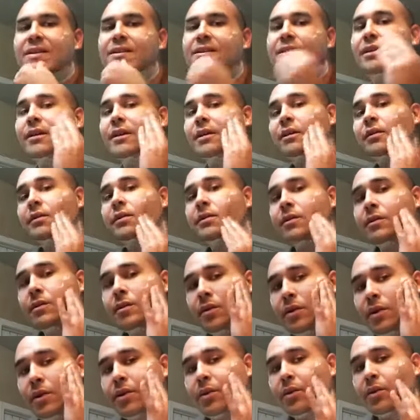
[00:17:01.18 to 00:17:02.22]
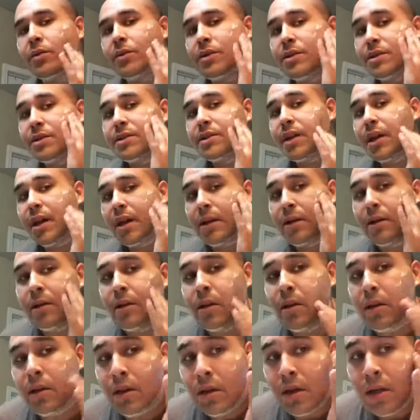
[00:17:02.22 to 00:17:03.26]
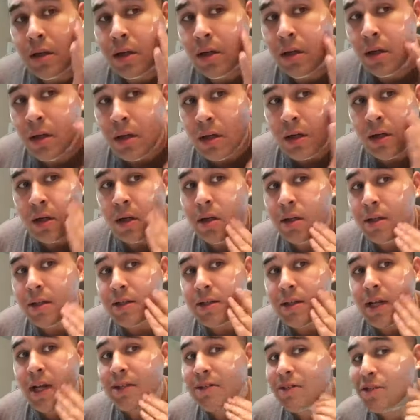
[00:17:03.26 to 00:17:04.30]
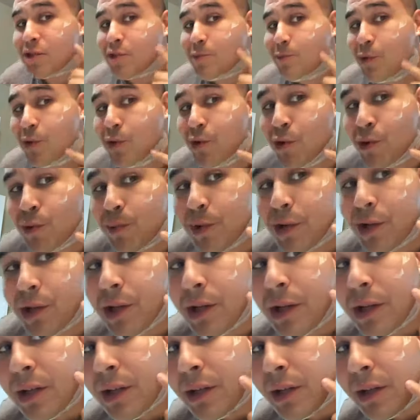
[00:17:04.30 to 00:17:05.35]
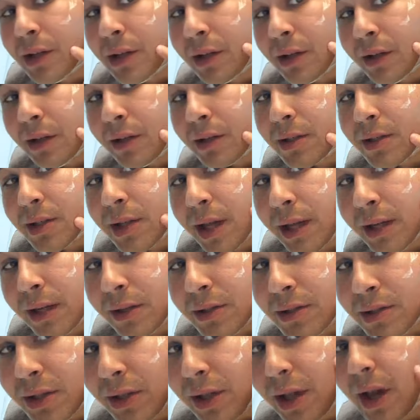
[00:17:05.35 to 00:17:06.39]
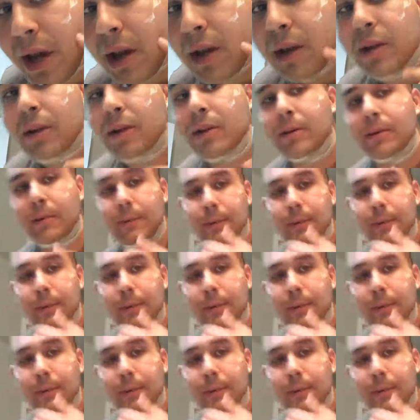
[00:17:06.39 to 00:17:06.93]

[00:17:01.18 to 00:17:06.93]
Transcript: Like here on this side, it's actually smooth, but it looks like there's still hair.